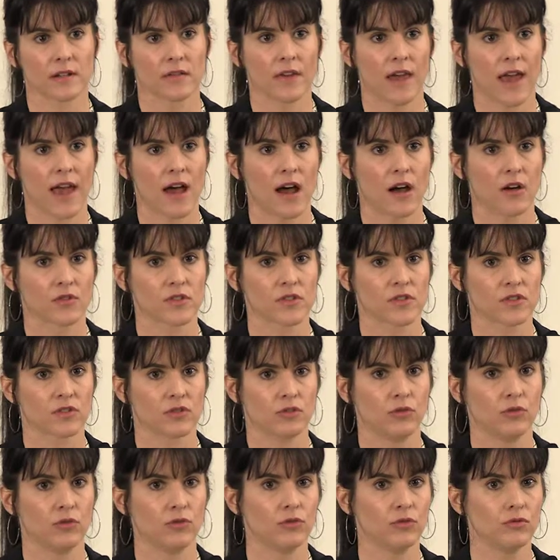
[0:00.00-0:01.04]
in the house,
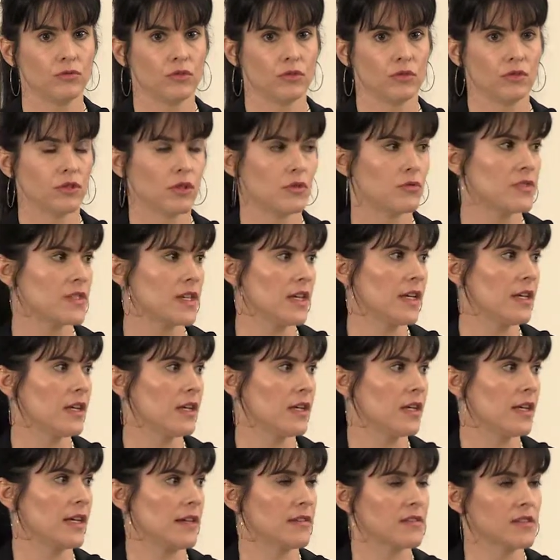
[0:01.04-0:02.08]
who goes in
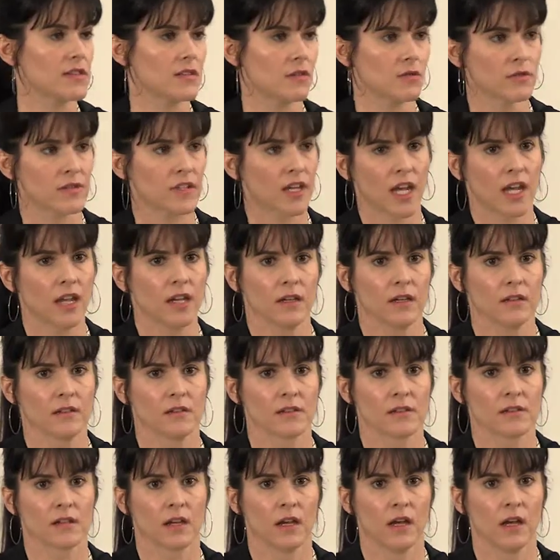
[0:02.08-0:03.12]
and gets those
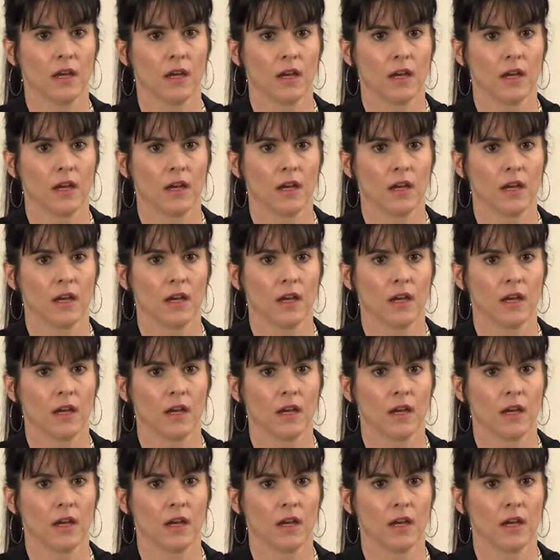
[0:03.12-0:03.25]
kids